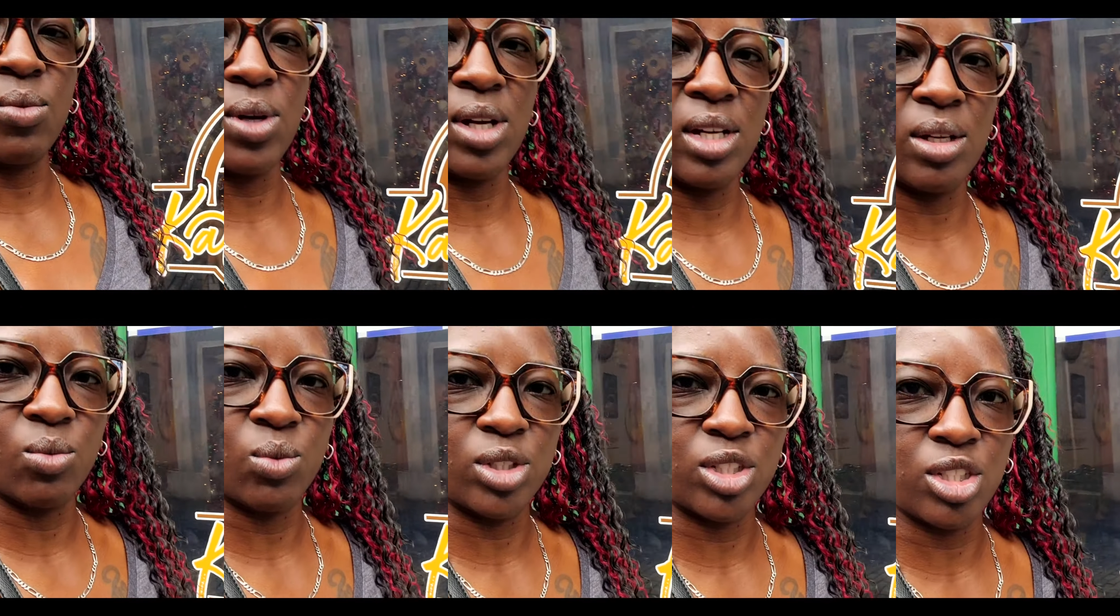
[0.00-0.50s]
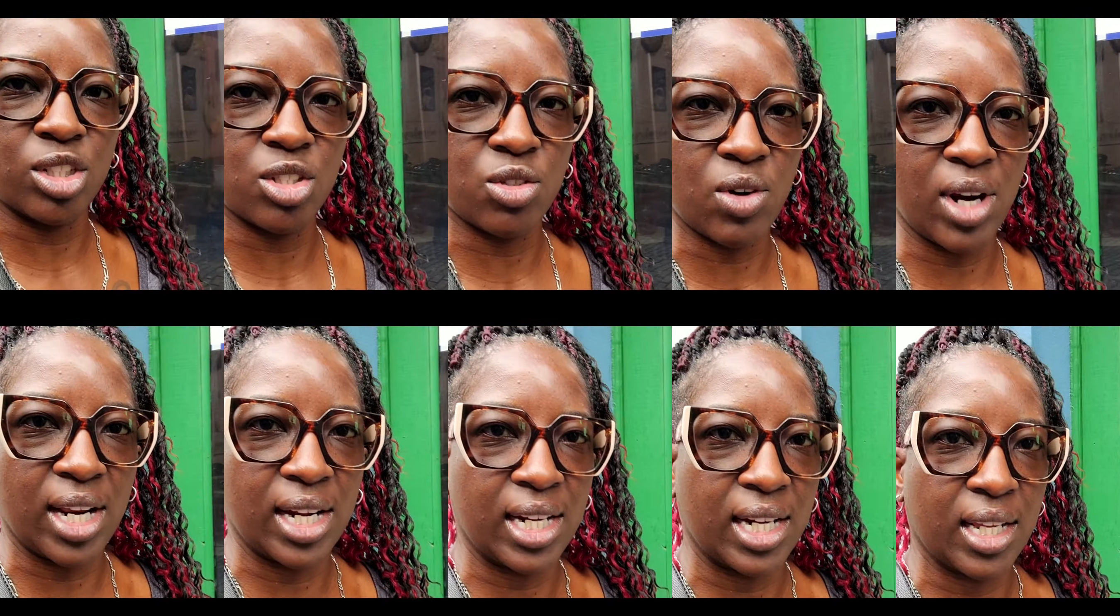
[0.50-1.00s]
Juan, which is
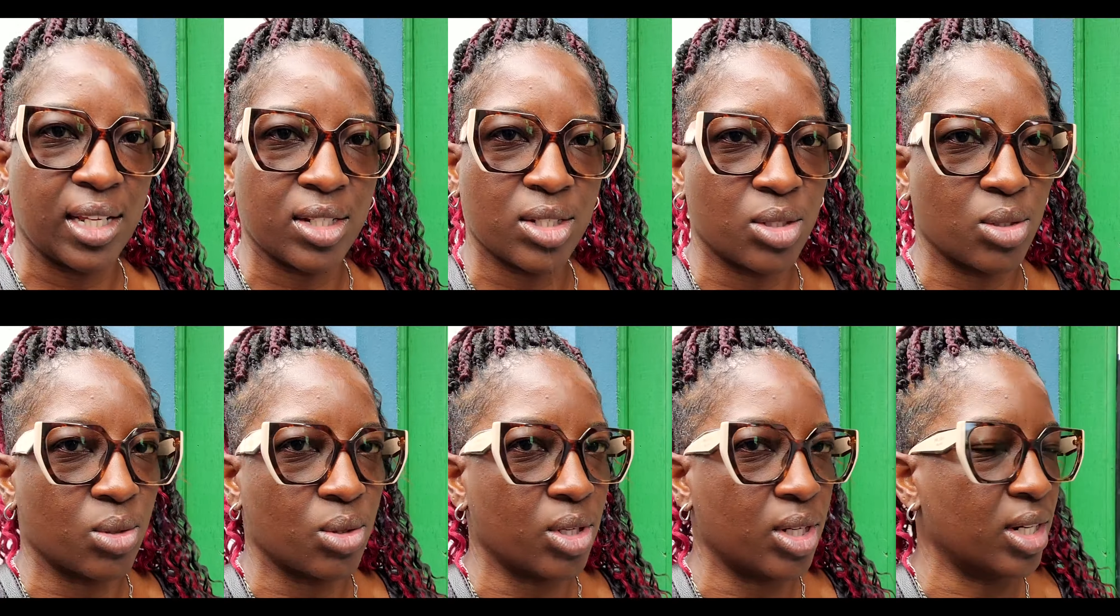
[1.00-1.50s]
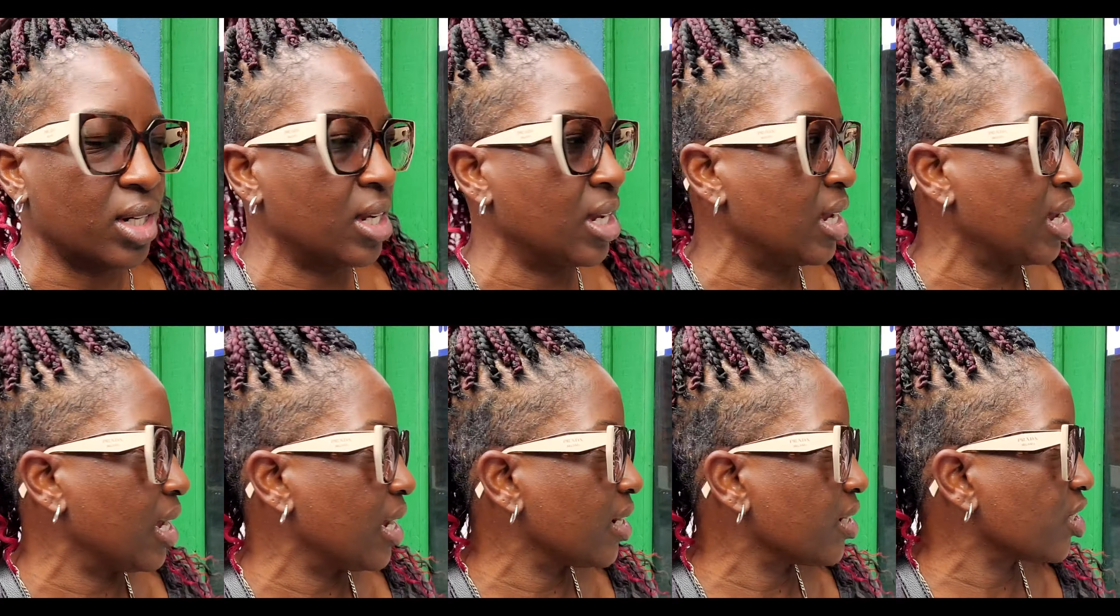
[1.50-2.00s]
right next door.
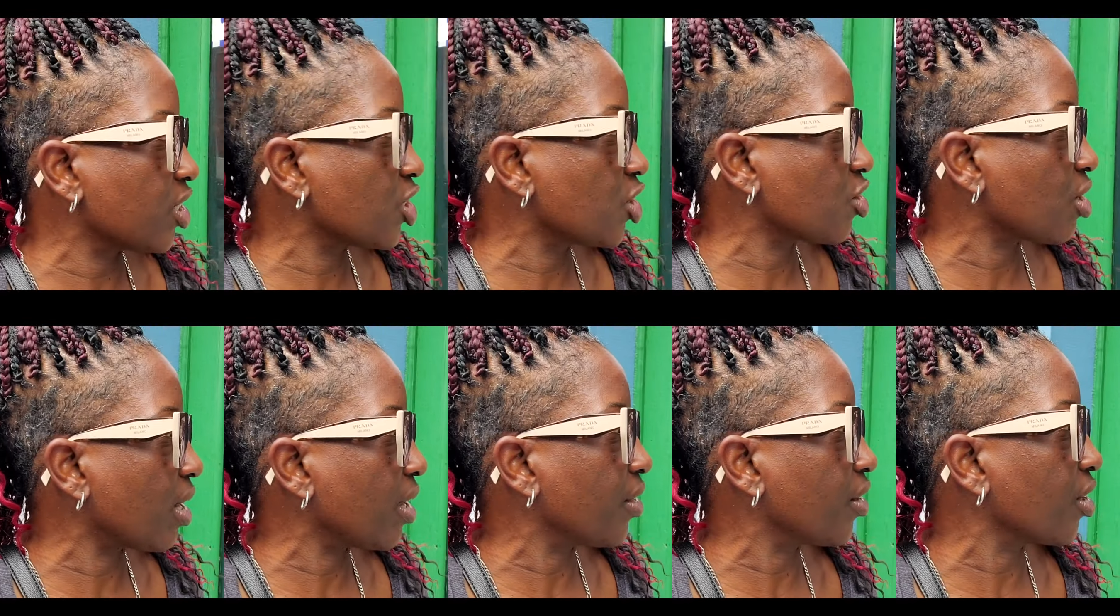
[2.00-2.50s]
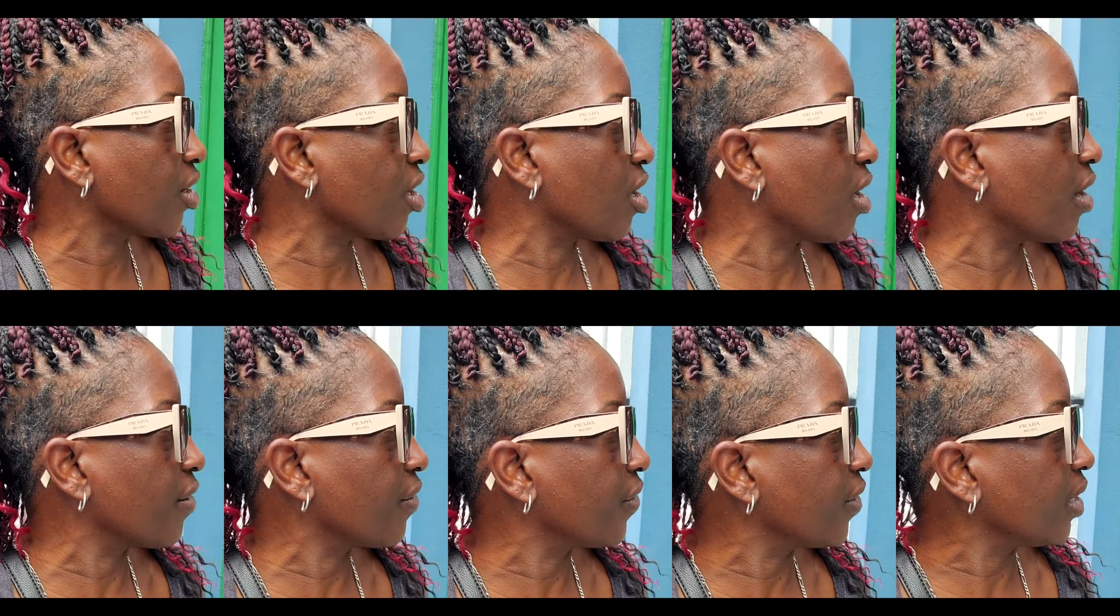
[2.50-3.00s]
And just try their
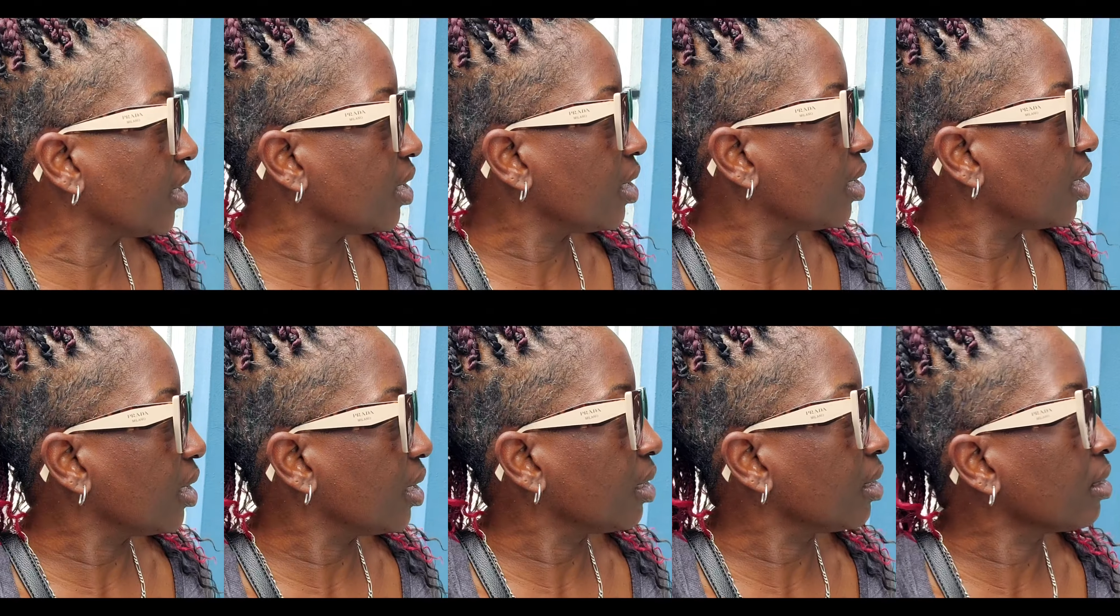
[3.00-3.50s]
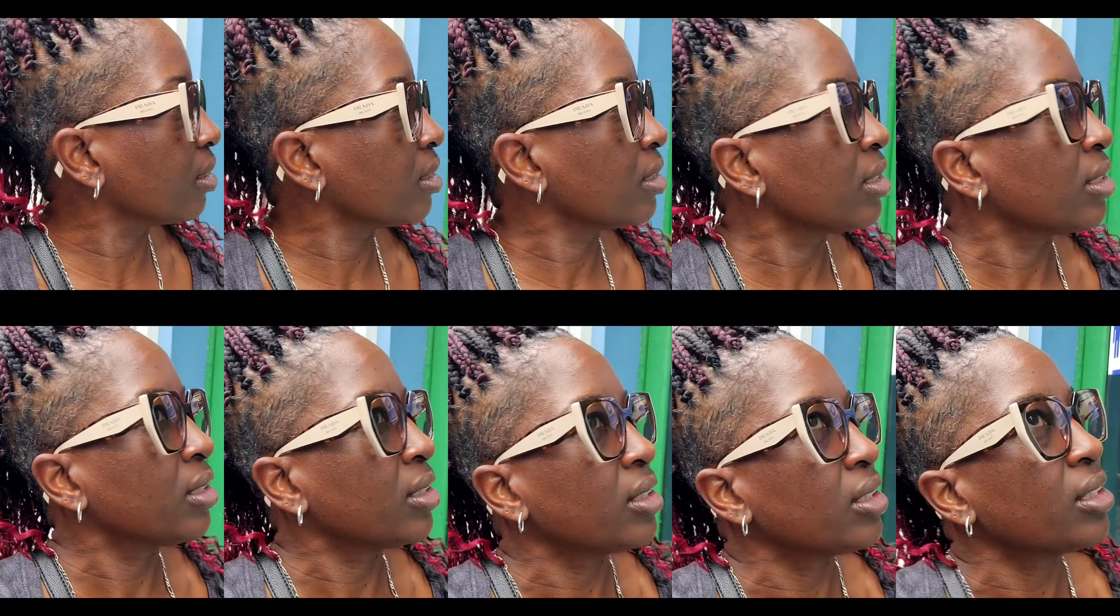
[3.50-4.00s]
coffee
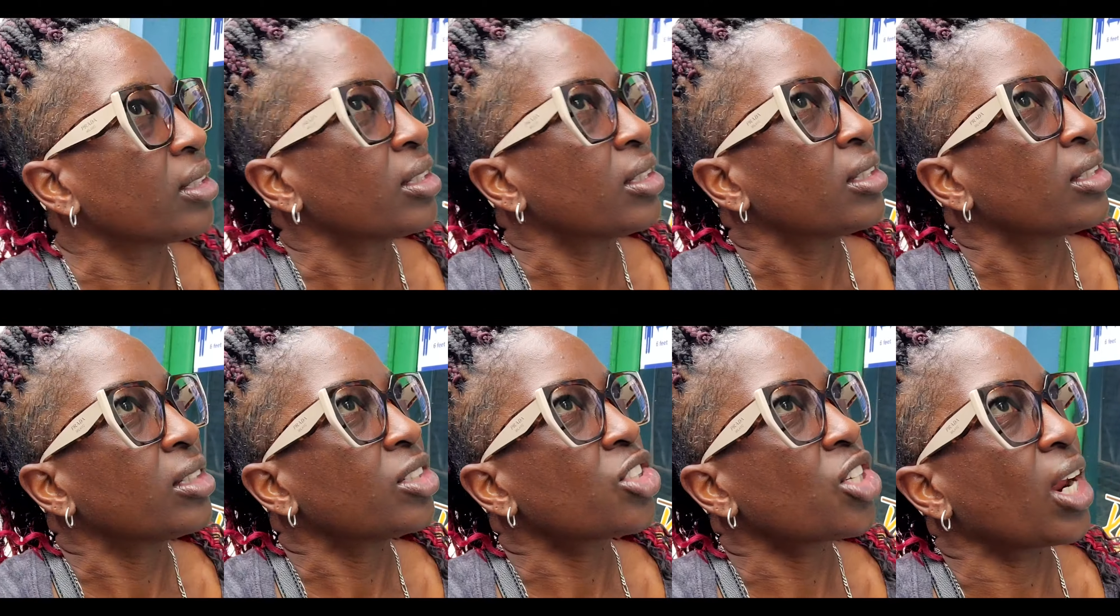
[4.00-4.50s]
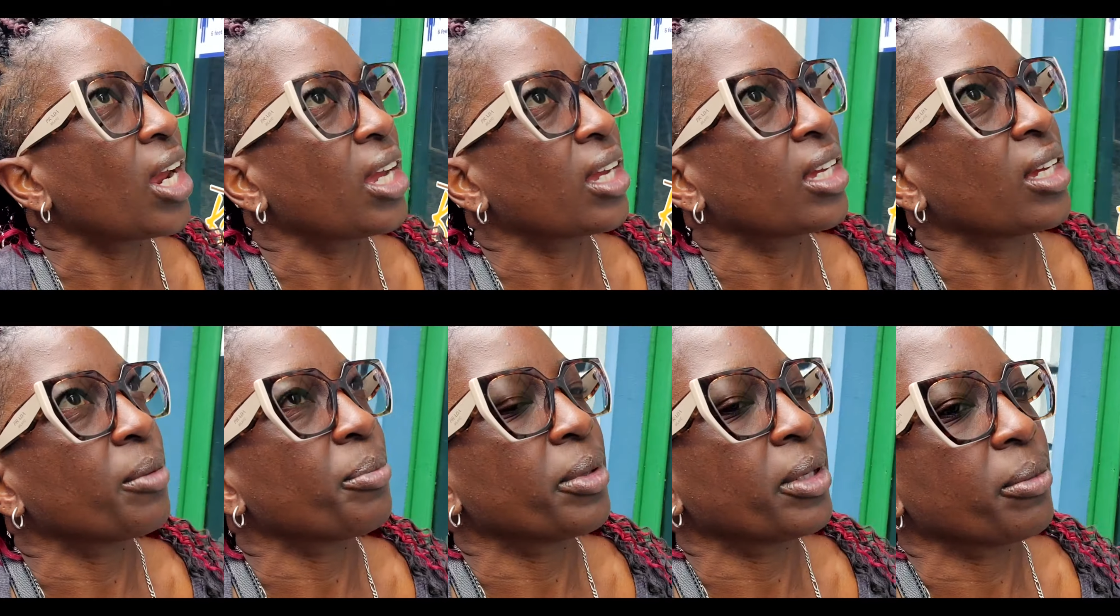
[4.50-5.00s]
and try a
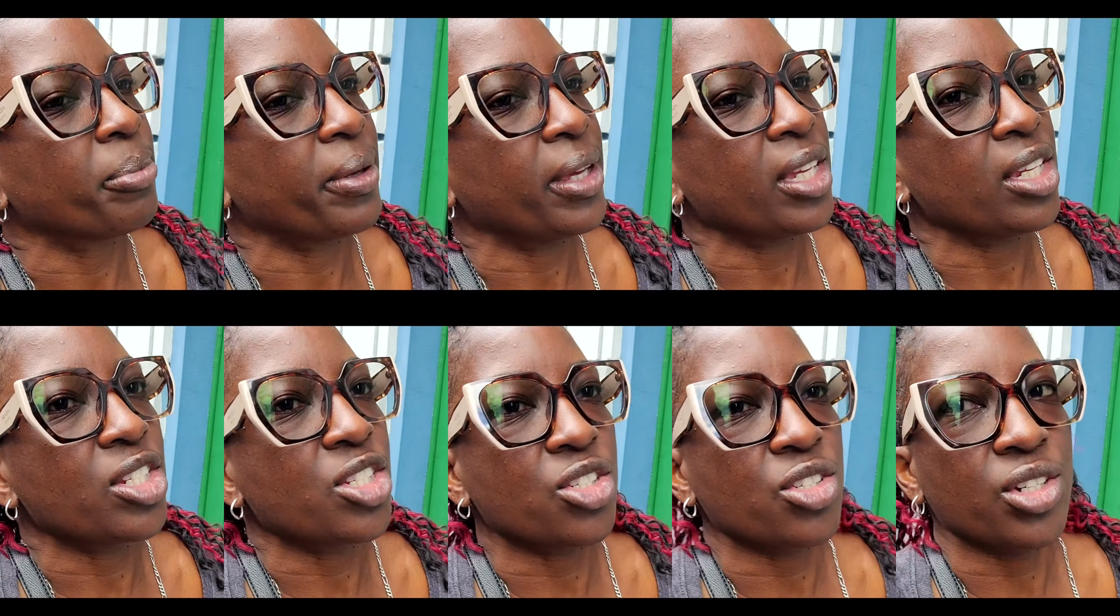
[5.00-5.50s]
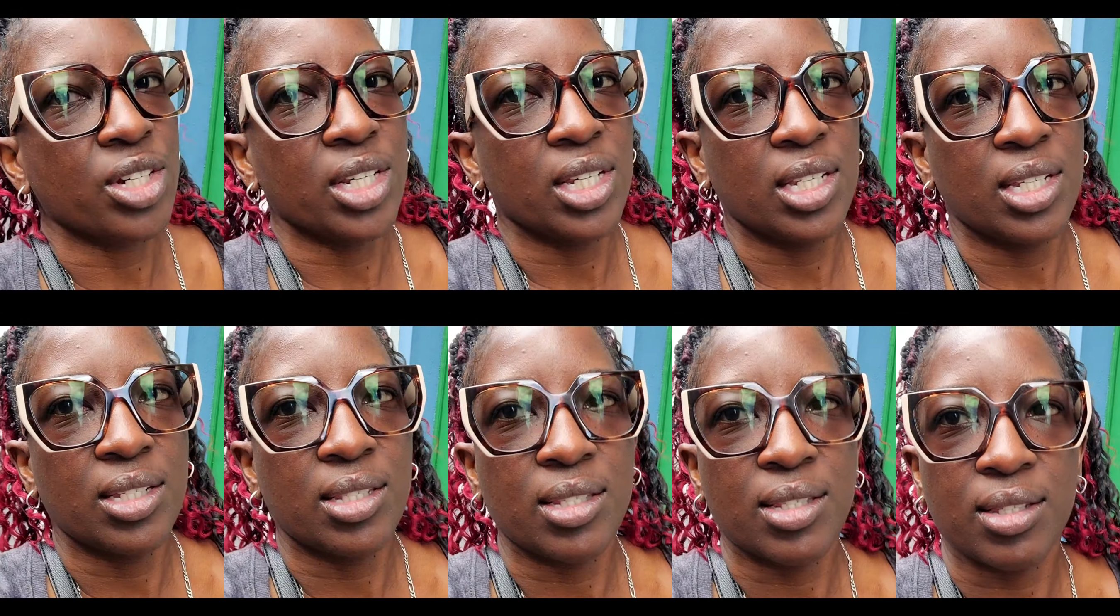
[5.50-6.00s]
couple of
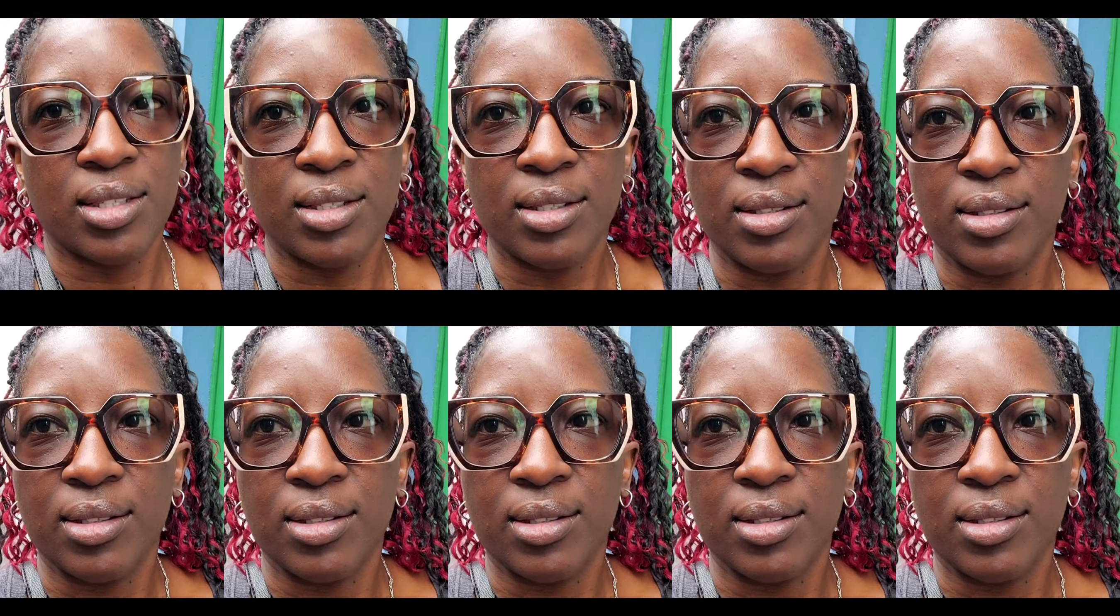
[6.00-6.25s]
pastries.